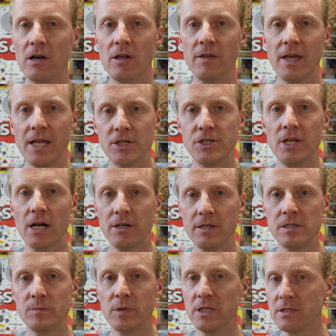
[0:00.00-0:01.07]
on HDR
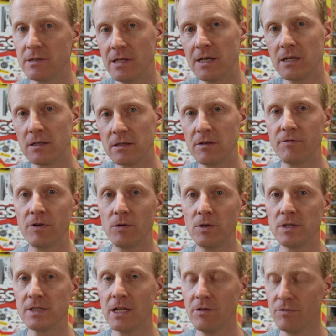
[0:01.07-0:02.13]
displays, like the phone
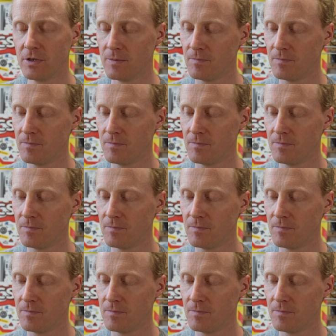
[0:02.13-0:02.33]
itself.